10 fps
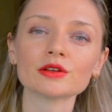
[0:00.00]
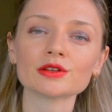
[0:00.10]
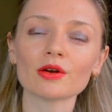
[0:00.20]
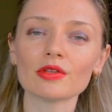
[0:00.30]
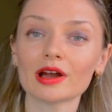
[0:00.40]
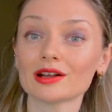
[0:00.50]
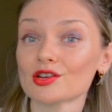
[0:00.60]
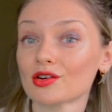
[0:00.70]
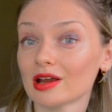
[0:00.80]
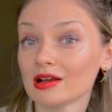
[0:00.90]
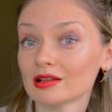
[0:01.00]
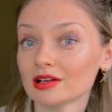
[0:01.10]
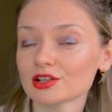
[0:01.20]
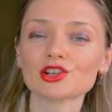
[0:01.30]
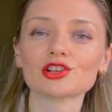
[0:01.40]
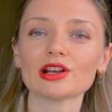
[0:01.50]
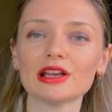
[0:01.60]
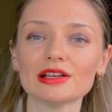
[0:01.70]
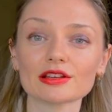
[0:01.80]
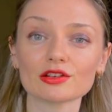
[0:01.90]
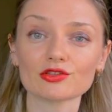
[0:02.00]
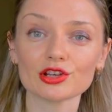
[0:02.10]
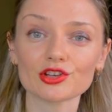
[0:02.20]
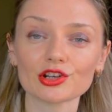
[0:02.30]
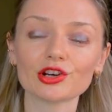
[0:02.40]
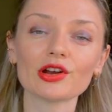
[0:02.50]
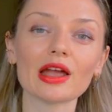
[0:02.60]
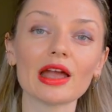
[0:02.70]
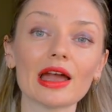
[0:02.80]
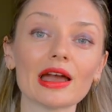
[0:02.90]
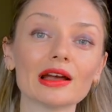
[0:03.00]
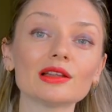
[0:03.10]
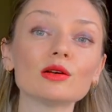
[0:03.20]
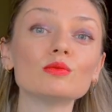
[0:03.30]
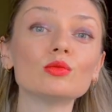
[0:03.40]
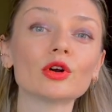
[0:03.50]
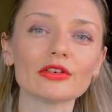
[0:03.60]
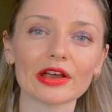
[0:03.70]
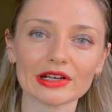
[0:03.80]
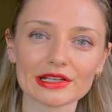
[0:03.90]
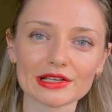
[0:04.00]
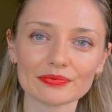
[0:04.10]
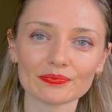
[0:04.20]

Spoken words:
so that your English is richer and more varied.